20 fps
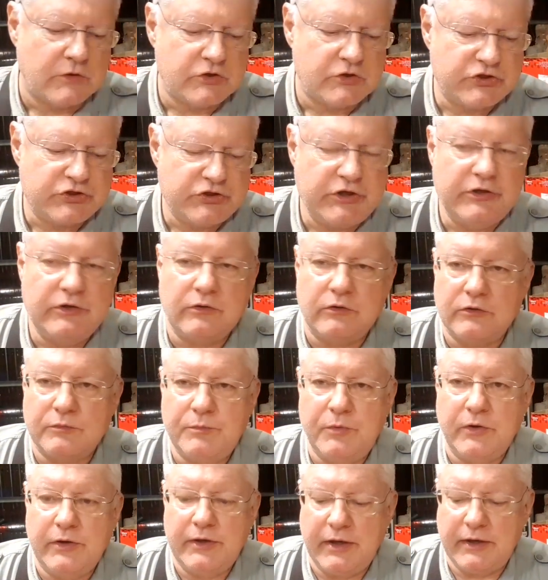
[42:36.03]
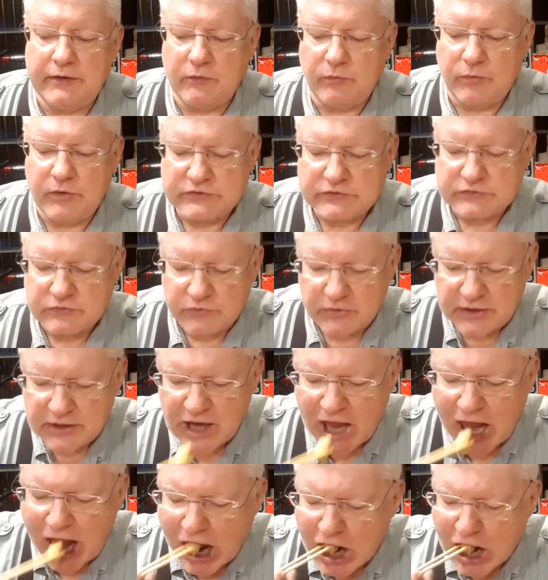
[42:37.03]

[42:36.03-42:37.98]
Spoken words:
shield put in, the windscreen.